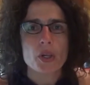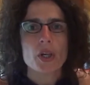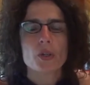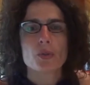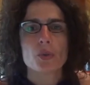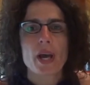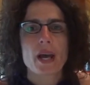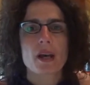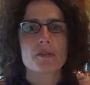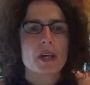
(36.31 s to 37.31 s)
to have
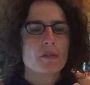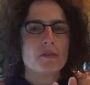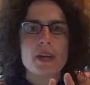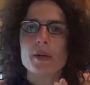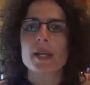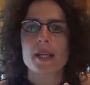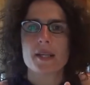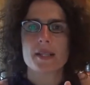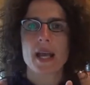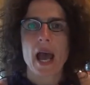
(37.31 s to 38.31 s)
very easy
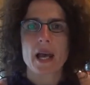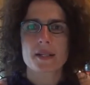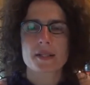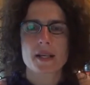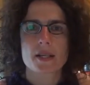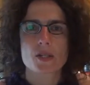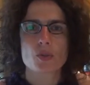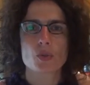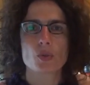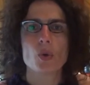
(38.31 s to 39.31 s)
access to